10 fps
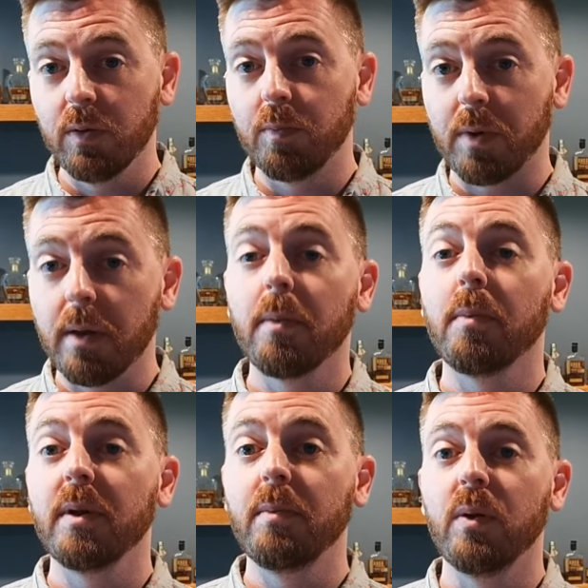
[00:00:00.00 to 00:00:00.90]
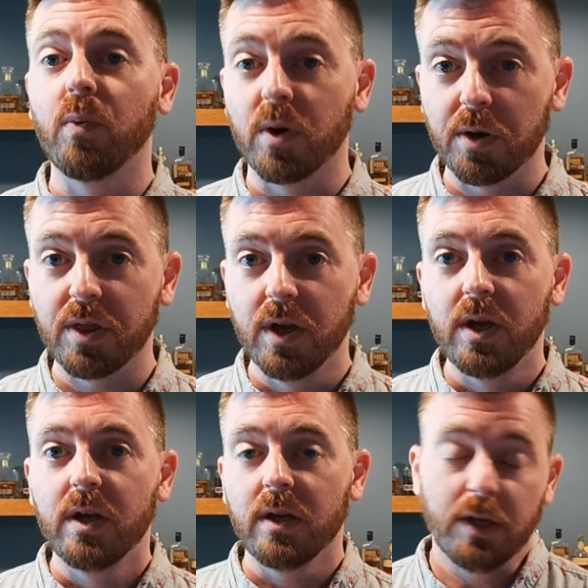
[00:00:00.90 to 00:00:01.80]
would probably be worth
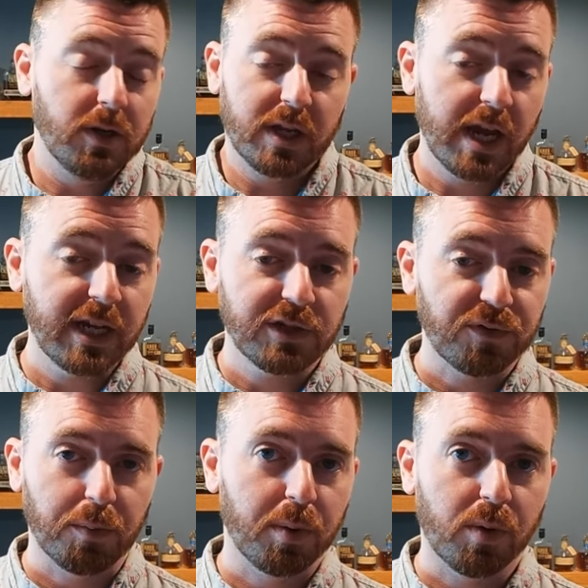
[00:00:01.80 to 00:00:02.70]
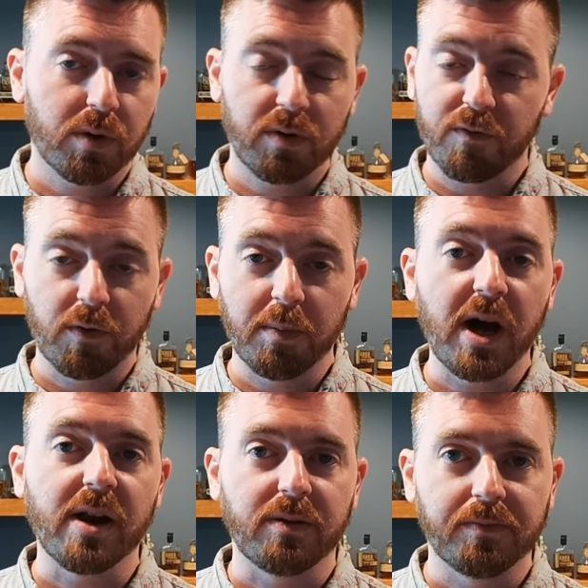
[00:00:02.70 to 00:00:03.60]
your cash for a pour or for a
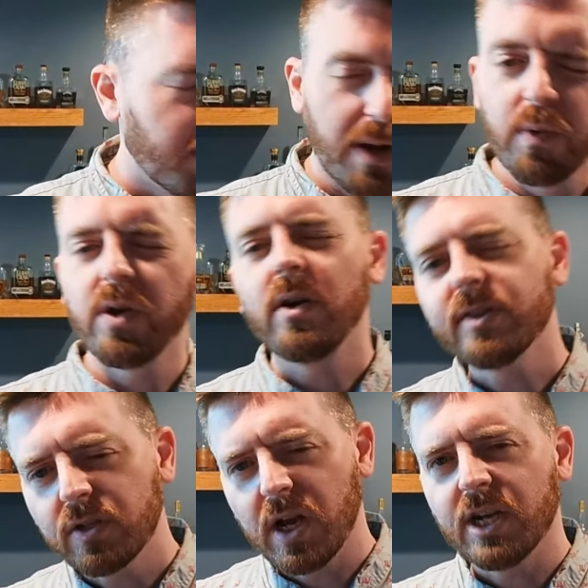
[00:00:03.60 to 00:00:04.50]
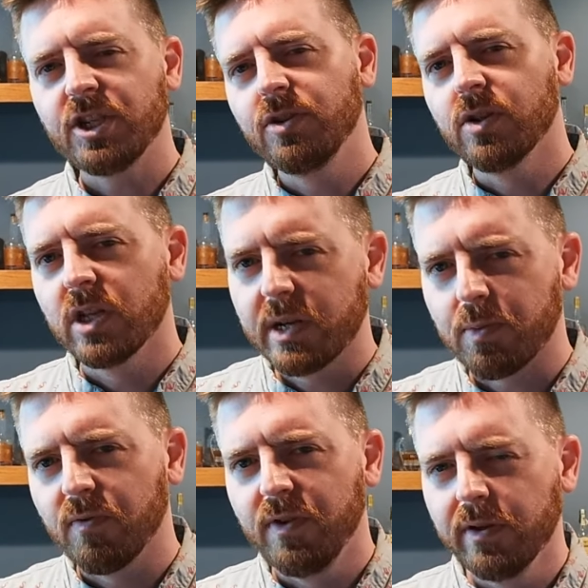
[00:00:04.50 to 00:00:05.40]
bottle. But I would also caution you to look up
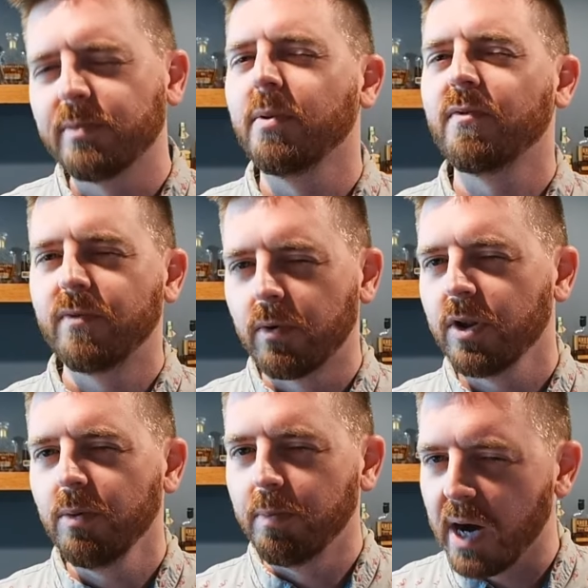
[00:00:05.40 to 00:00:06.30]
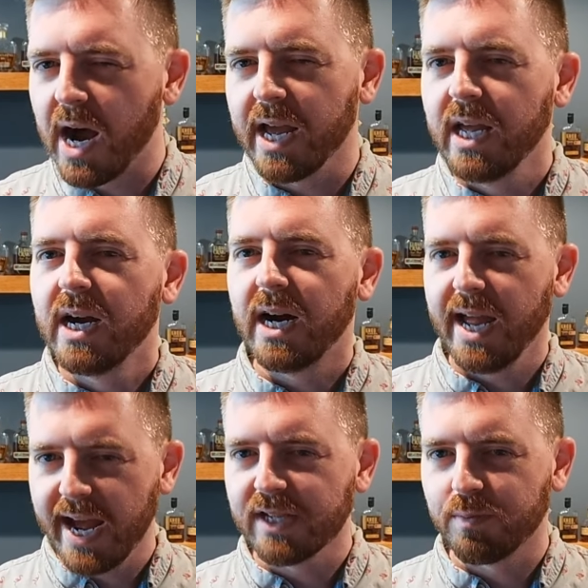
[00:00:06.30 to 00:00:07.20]
reviews before you buy a
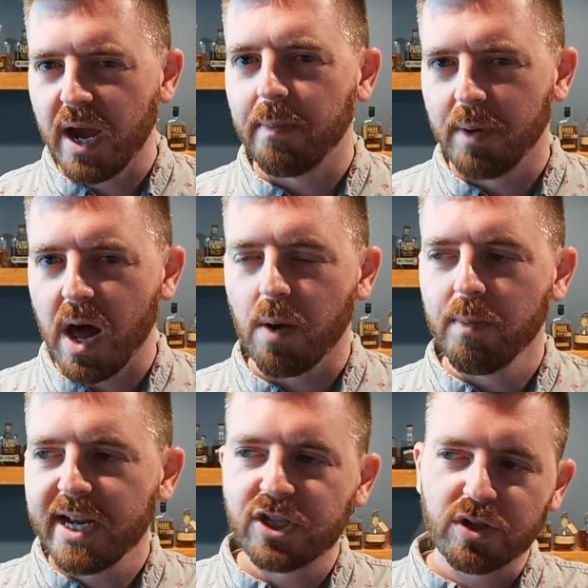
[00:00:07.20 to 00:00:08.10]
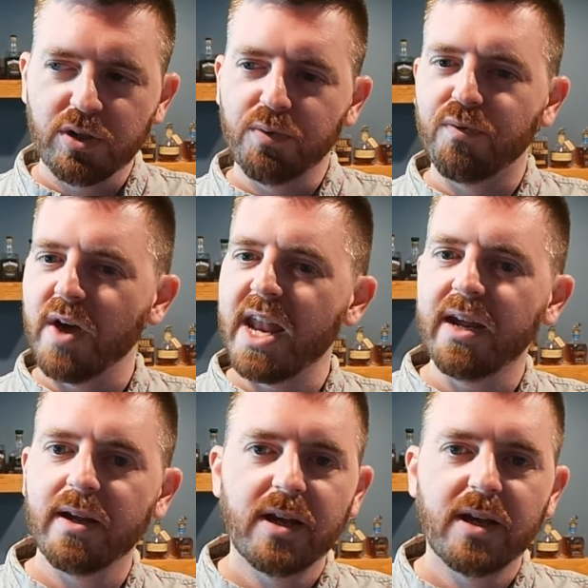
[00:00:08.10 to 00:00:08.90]
hazmat bottle. Make sure you vet it,